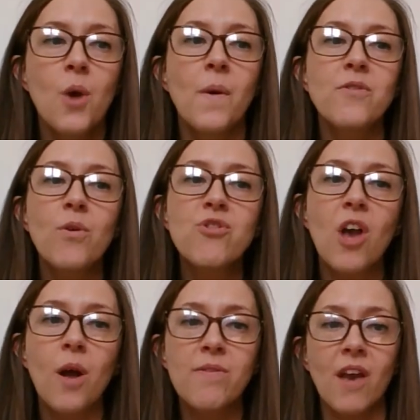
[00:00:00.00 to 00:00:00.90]
When your
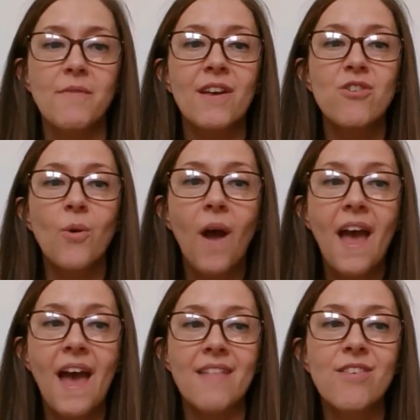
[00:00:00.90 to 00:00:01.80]
child directs your
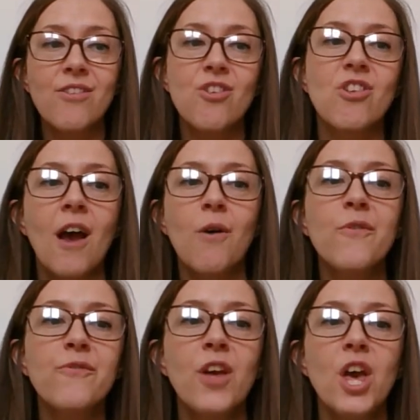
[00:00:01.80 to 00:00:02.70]
hand to the
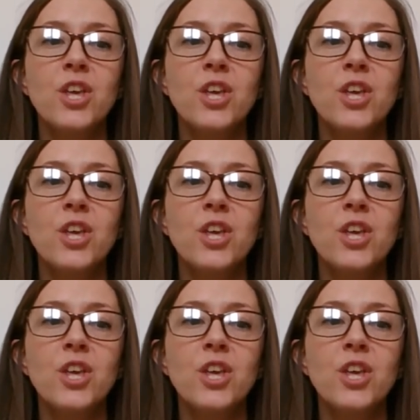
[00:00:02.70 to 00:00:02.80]
shelf,